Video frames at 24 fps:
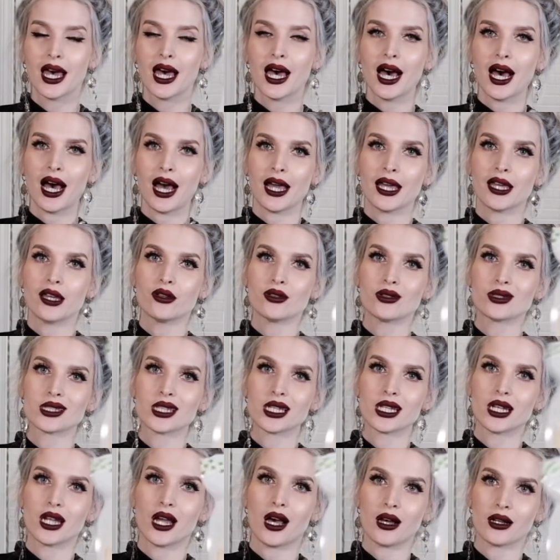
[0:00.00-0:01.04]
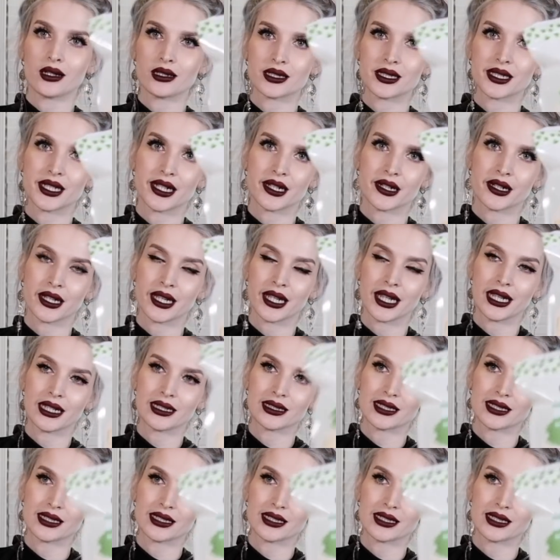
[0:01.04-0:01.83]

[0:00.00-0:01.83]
I use the non-dairy